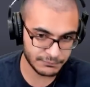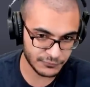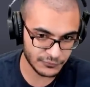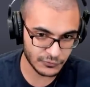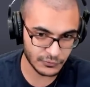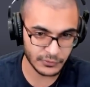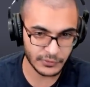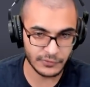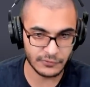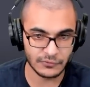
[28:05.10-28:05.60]

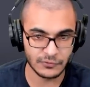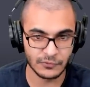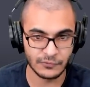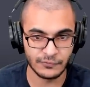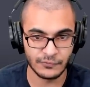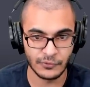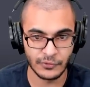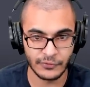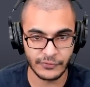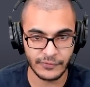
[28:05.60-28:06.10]
so on and so
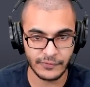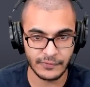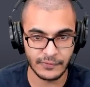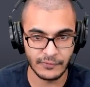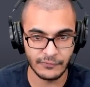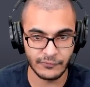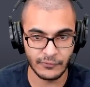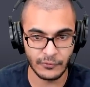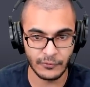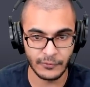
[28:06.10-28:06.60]
forth, the
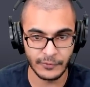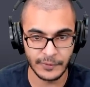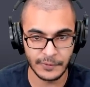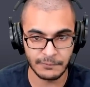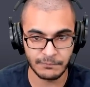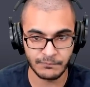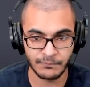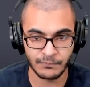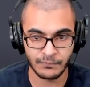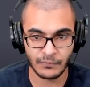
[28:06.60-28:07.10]

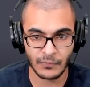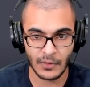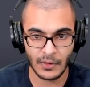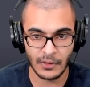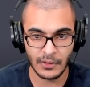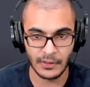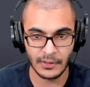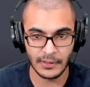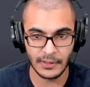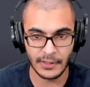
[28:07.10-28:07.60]
following,
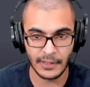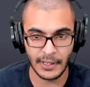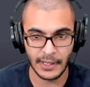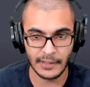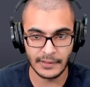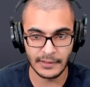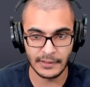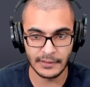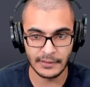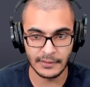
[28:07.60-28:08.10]

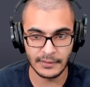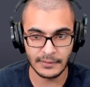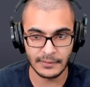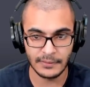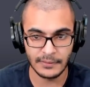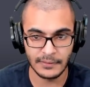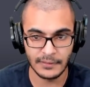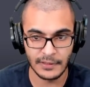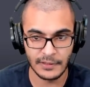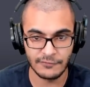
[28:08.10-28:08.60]
and then
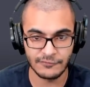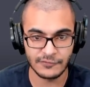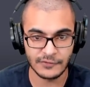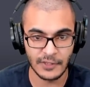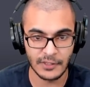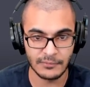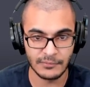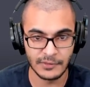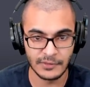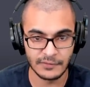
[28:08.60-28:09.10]
the if
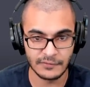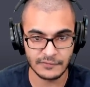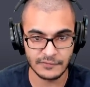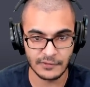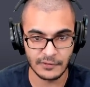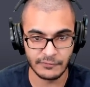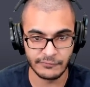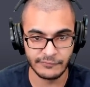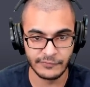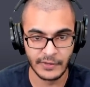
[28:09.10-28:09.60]
statement
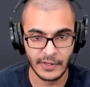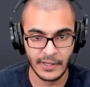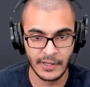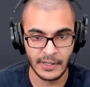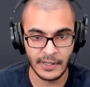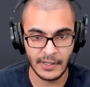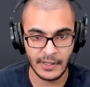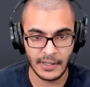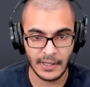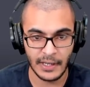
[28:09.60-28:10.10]
itself,
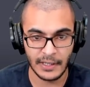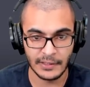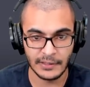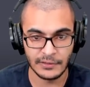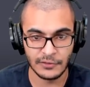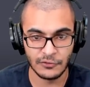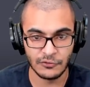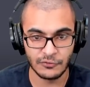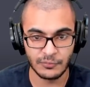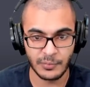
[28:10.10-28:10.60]
and then
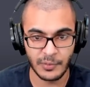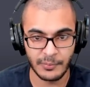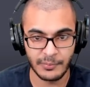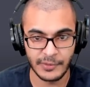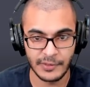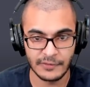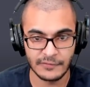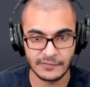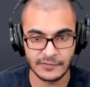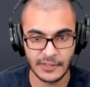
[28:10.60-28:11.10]
use
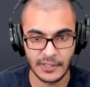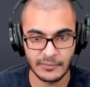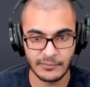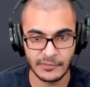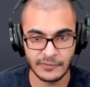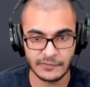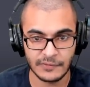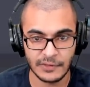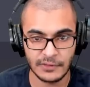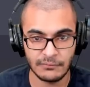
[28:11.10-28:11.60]
prepared
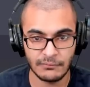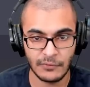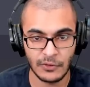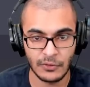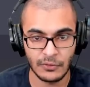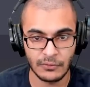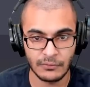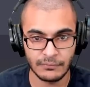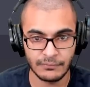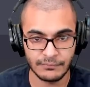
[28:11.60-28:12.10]
statements. And,
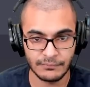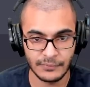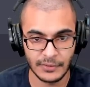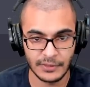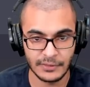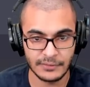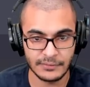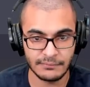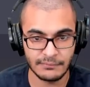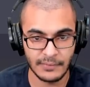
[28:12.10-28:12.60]

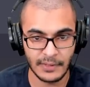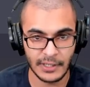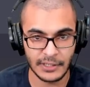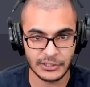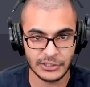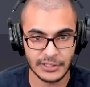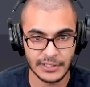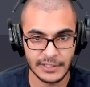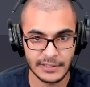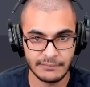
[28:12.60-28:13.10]
it
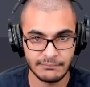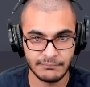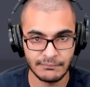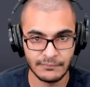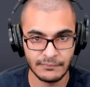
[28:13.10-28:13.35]
actually